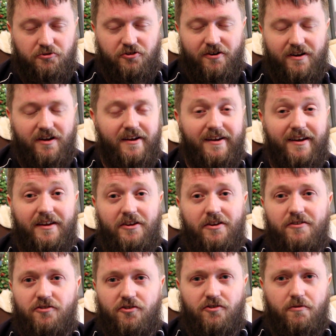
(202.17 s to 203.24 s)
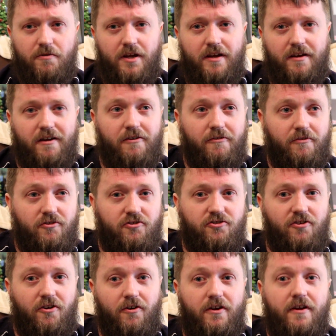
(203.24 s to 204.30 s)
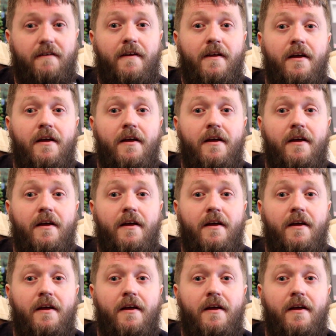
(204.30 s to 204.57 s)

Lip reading: So clearly Suzuki don't stock